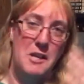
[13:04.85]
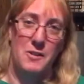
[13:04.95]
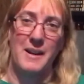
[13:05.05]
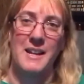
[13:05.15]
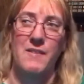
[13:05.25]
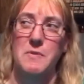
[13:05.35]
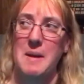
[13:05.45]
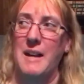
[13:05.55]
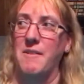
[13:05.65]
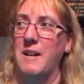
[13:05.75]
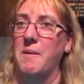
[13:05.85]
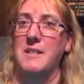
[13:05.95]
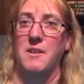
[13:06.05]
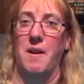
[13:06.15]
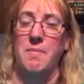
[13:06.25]
so I can give it back right away.
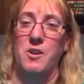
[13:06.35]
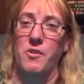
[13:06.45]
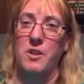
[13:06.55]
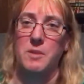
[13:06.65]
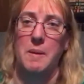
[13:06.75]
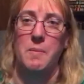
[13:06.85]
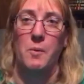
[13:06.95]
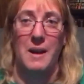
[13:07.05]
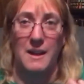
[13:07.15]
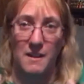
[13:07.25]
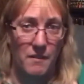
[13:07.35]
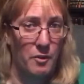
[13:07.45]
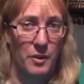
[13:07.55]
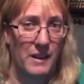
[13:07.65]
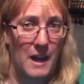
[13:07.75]
So I know there's people waiting
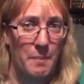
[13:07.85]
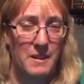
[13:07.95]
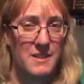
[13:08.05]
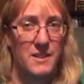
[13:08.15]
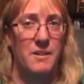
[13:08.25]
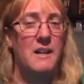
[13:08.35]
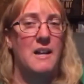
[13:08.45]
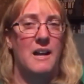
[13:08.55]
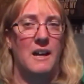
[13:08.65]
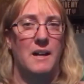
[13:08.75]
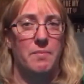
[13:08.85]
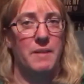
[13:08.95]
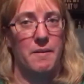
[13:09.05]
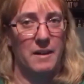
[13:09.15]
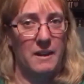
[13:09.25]
for the copy, so
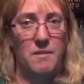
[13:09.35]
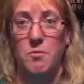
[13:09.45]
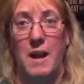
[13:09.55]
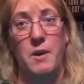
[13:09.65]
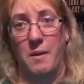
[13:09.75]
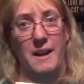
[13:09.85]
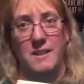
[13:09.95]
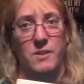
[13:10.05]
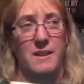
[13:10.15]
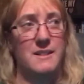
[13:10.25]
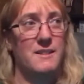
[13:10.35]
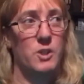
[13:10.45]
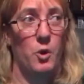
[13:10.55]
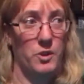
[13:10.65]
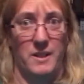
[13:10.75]
I read it right away, so I didn't
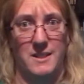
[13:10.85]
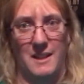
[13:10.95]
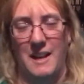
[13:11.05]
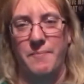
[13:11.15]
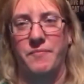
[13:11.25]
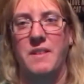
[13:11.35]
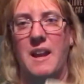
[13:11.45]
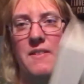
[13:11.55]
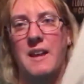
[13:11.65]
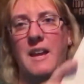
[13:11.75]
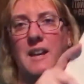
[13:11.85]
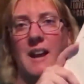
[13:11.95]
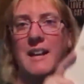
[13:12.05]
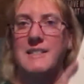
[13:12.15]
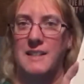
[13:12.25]
hold on to that. And then
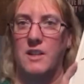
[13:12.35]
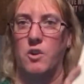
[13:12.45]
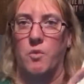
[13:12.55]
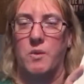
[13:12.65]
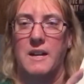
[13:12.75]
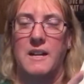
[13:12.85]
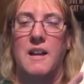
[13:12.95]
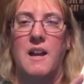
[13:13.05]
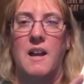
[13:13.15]
I did read